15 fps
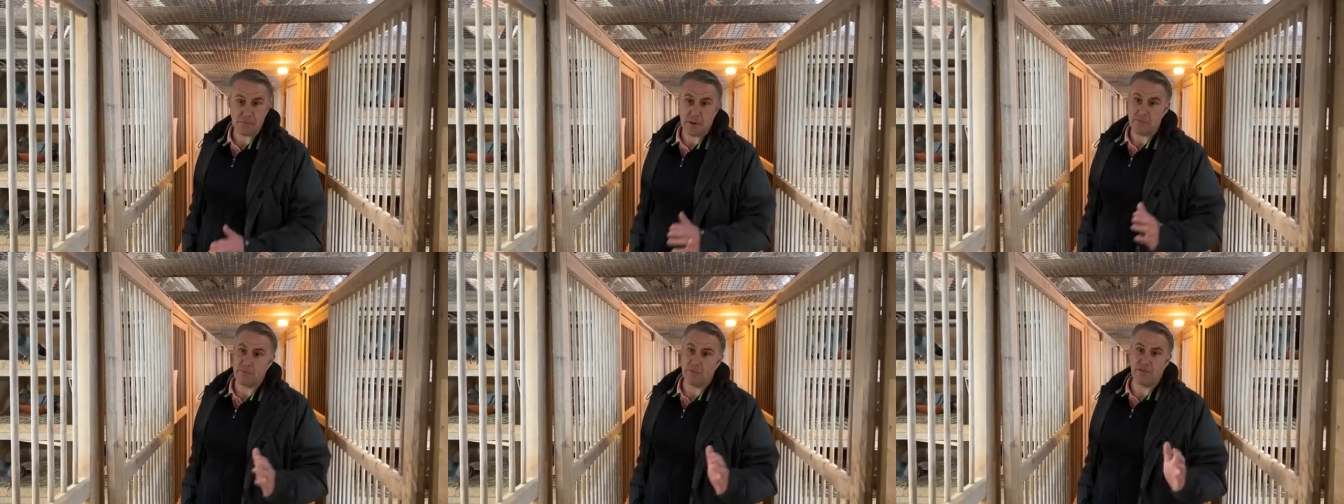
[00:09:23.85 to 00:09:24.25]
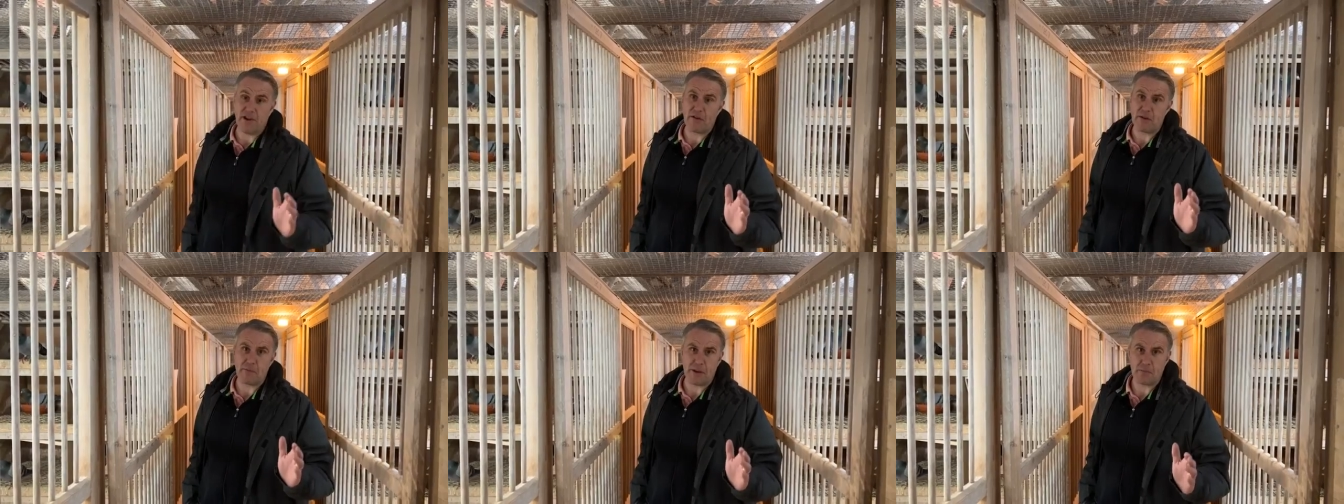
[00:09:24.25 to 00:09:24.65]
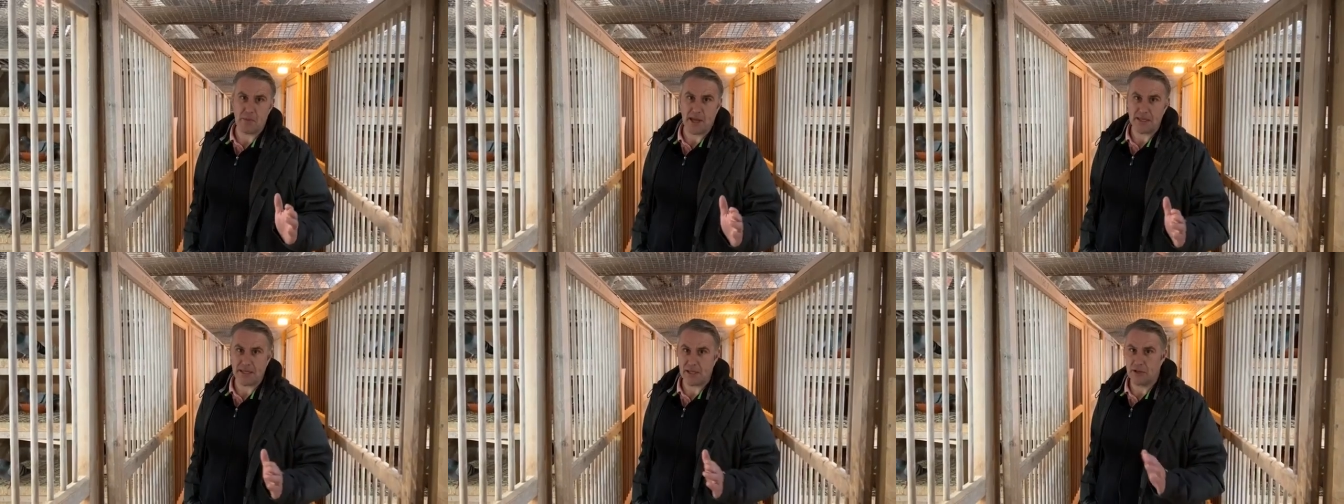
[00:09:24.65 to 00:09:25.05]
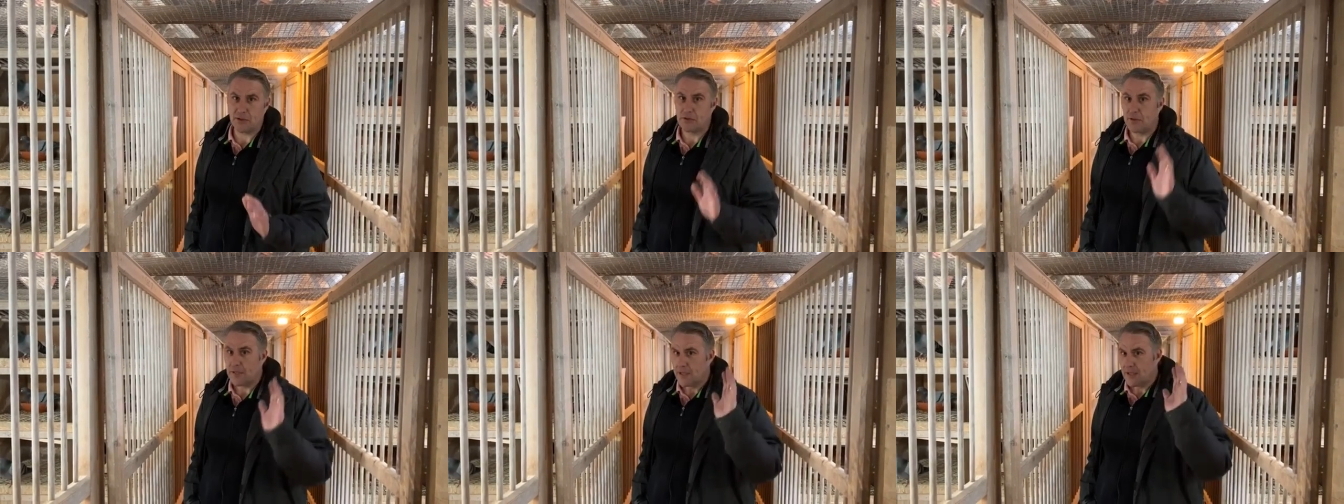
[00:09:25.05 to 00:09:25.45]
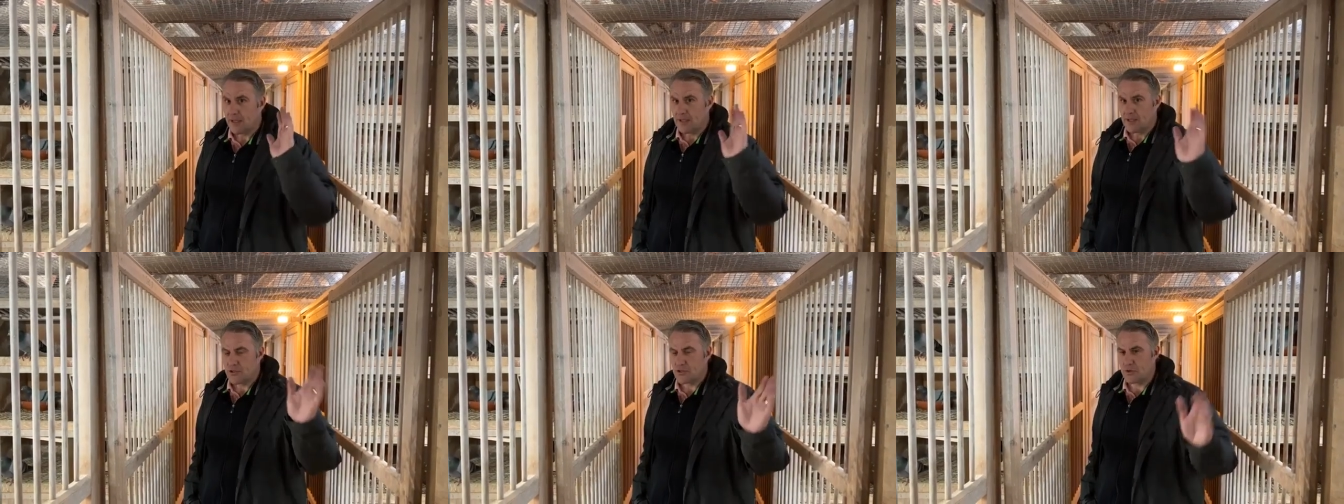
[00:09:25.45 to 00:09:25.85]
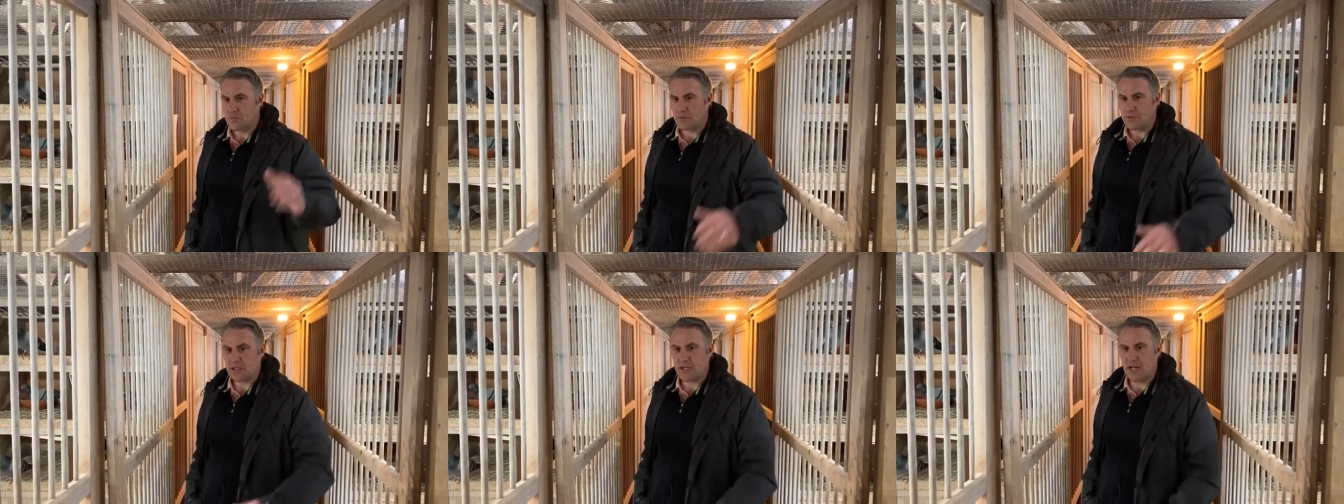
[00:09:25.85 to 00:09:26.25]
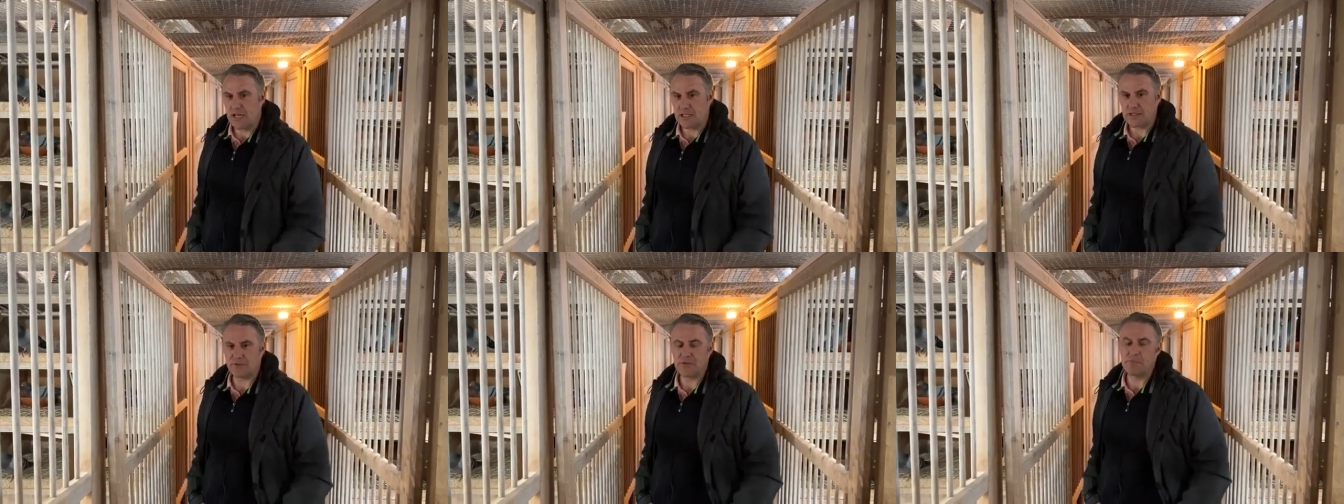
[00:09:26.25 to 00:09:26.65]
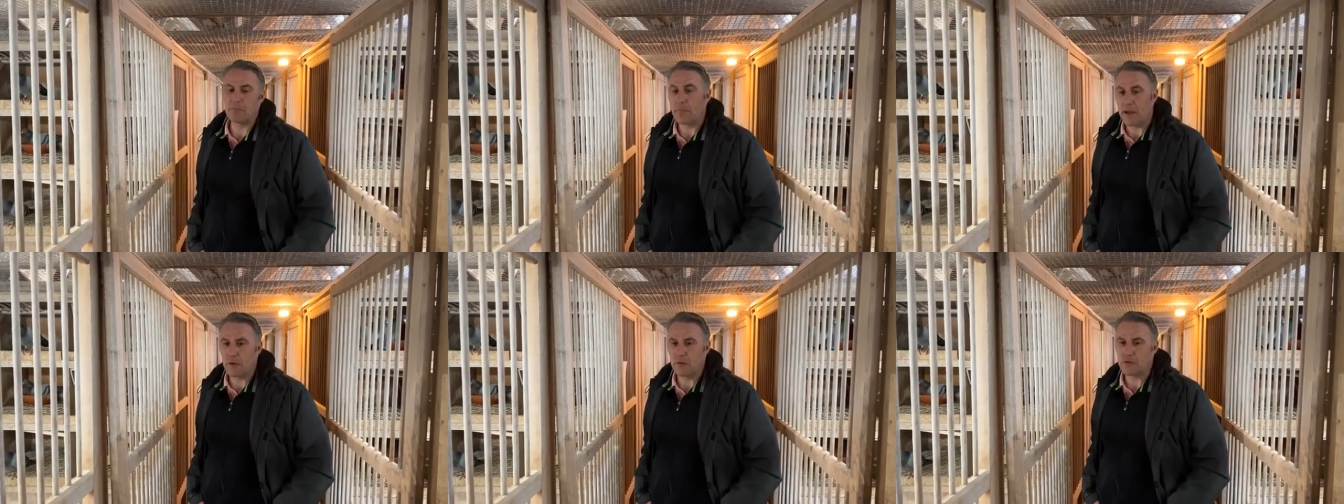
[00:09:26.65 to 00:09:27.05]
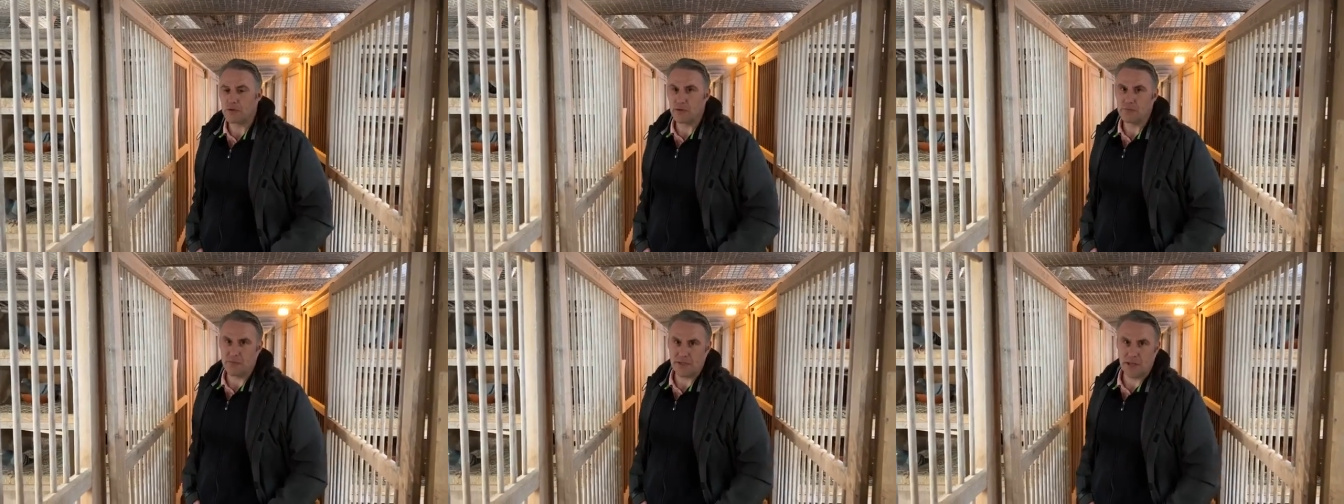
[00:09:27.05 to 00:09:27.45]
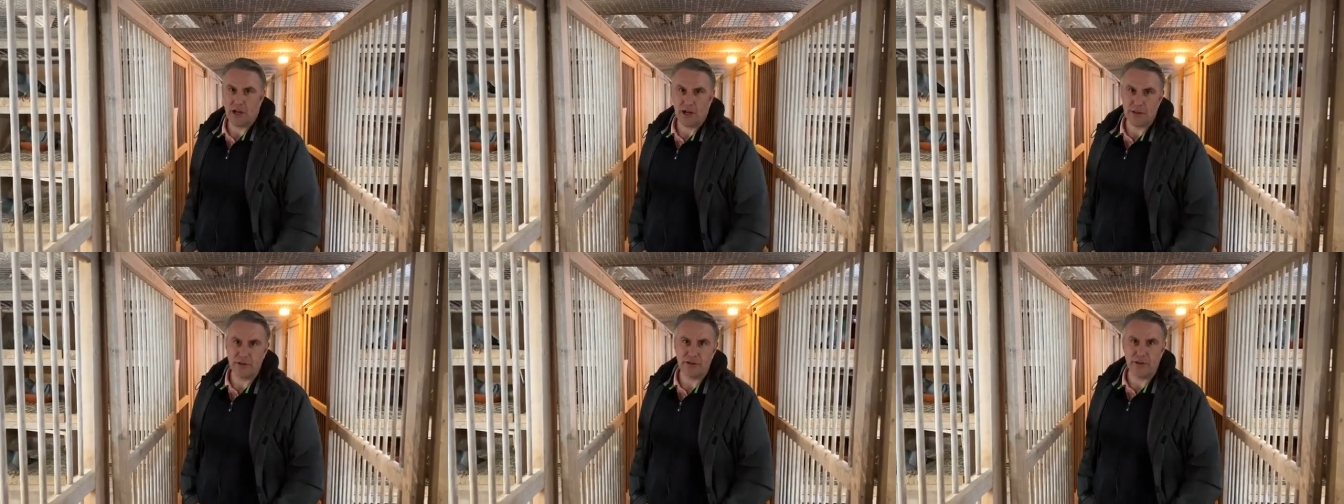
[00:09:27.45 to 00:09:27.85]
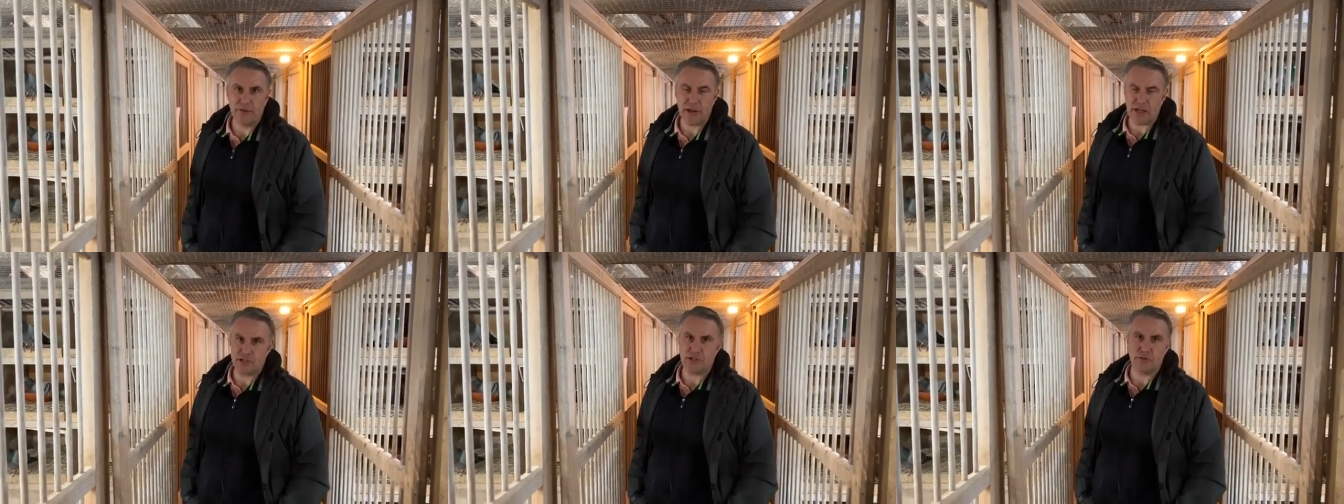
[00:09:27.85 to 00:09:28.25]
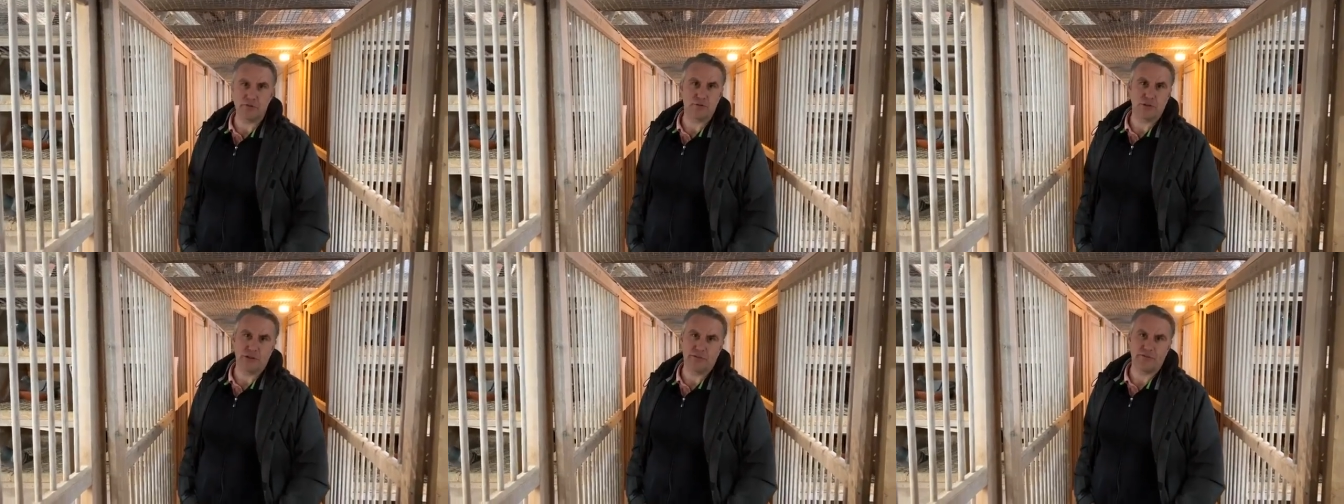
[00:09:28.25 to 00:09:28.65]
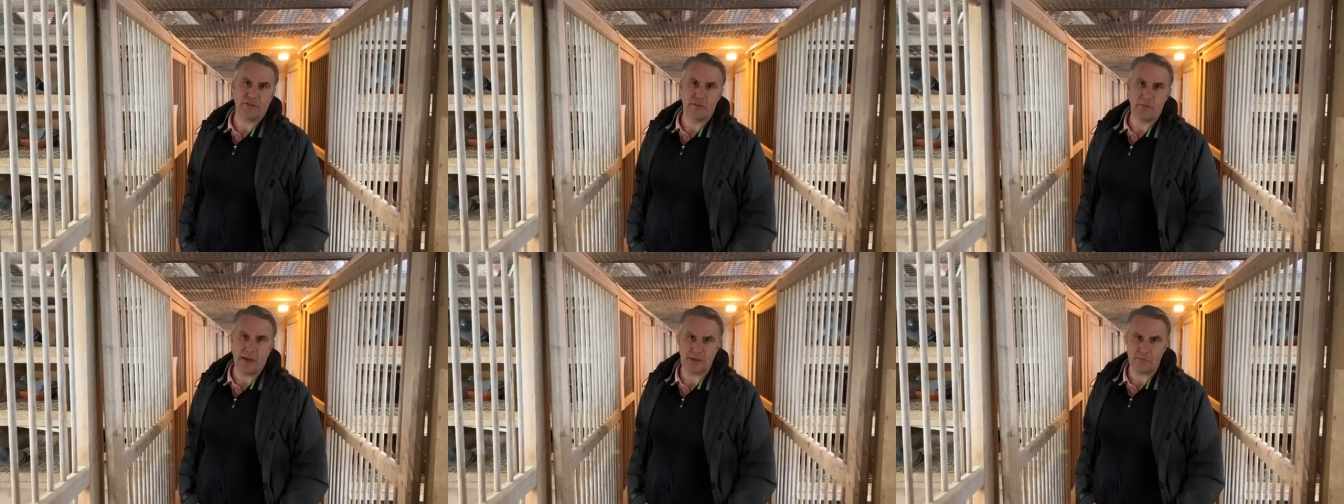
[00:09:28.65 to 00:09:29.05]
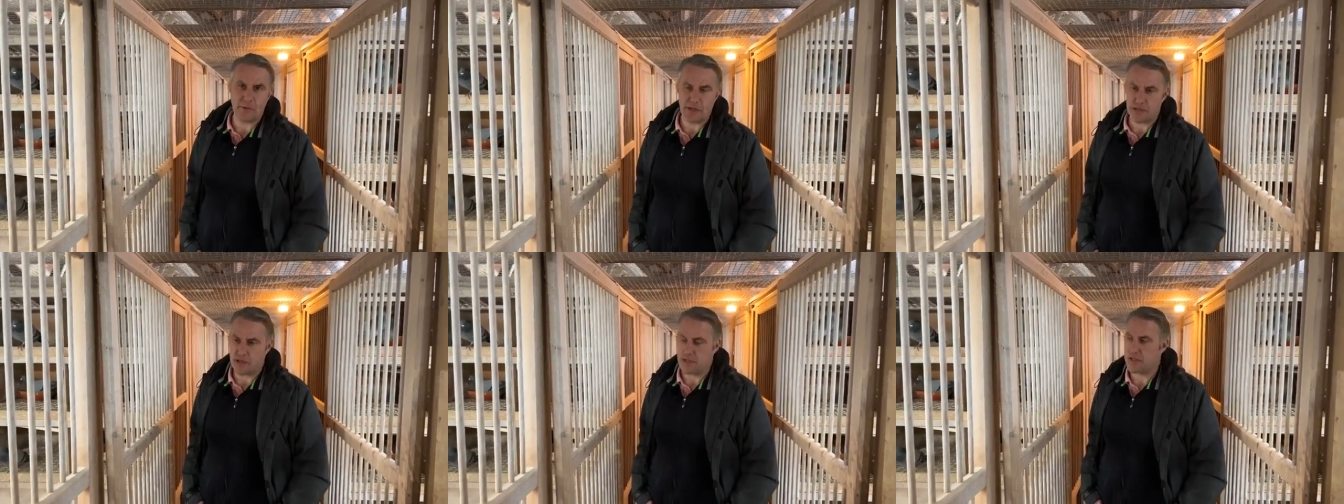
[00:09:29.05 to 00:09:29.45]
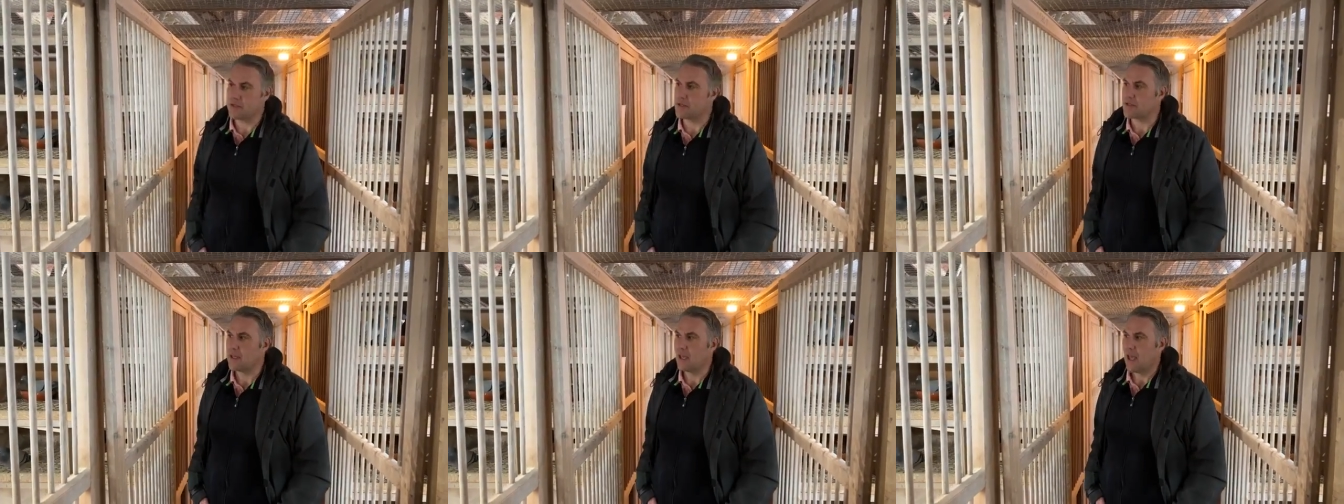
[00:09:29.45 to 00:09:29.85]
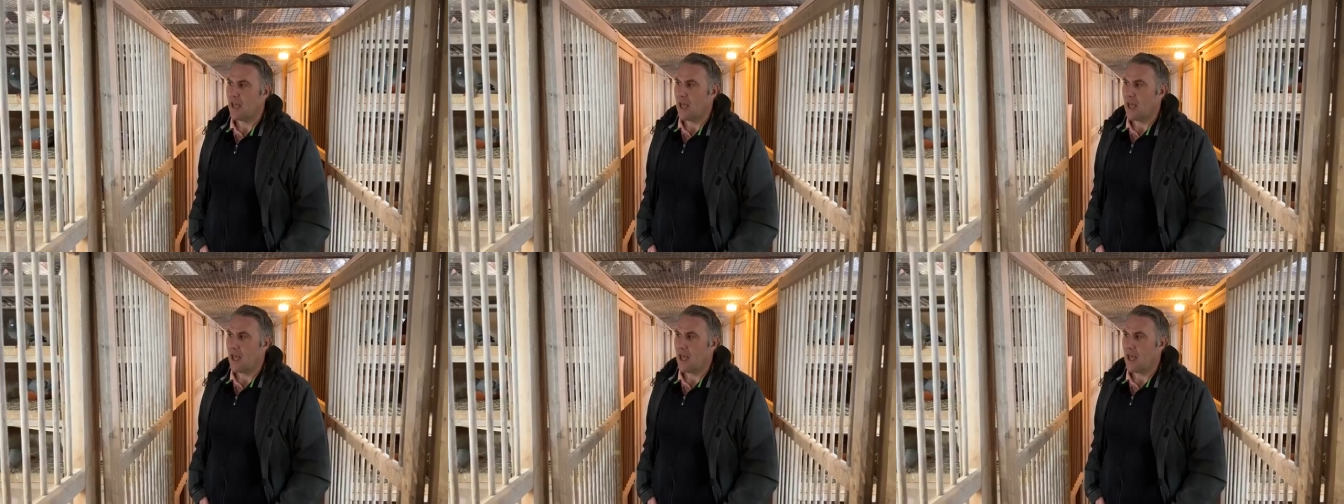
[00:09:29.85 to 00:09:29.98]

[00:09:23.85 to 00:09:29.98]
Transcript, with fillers: Spend very big money on superstars from Belgium and Holland, direct children of the main pigeons.